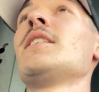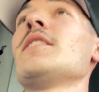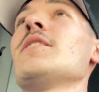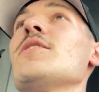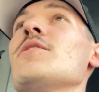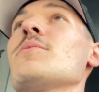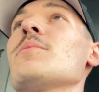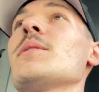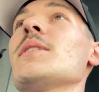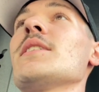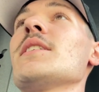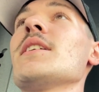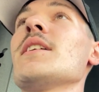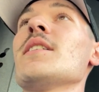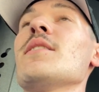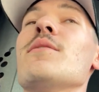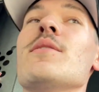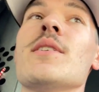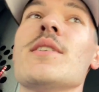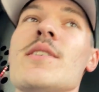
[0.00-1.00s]
Just wanted to get
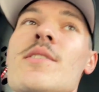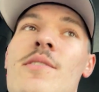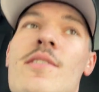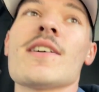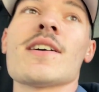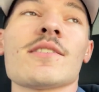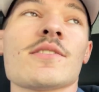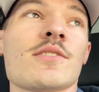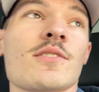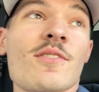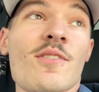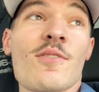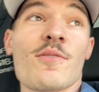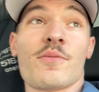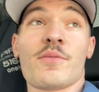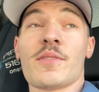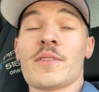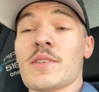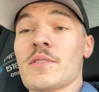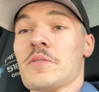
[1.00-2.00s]
a video out. So
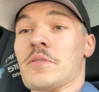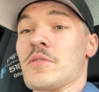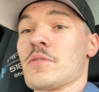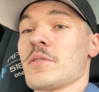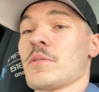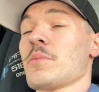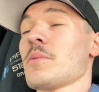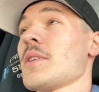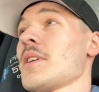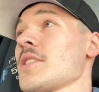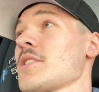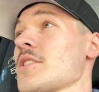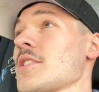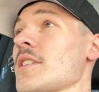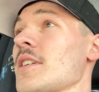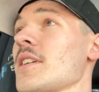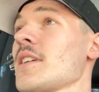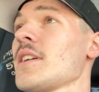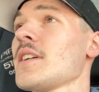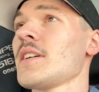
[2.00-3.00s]
hopefully you enjoyed
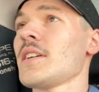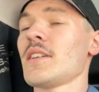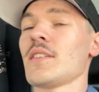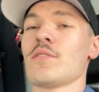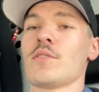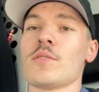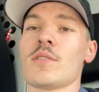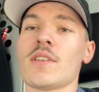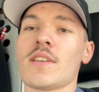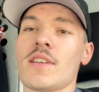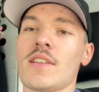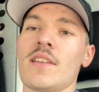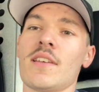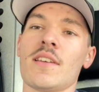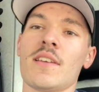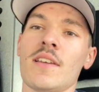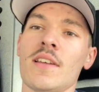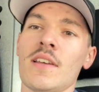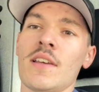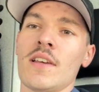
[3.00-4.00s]
watching. If you did,
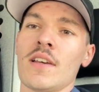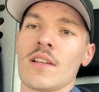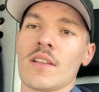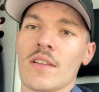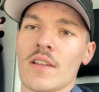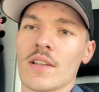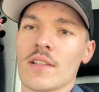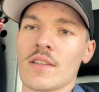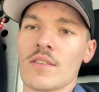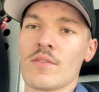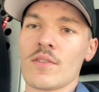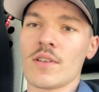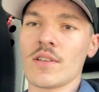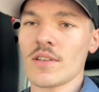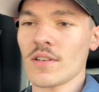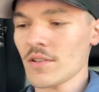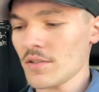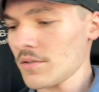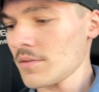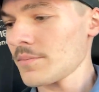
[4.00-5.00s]
like the
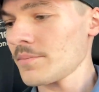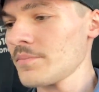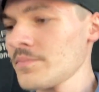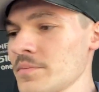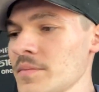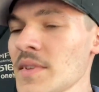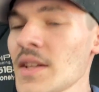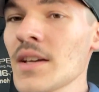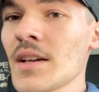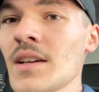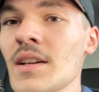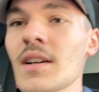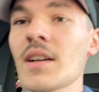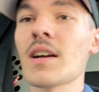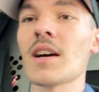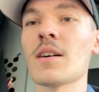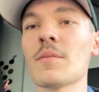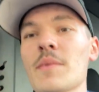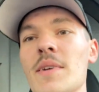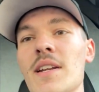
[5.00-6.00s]
video
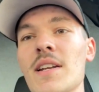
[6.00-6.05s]
comment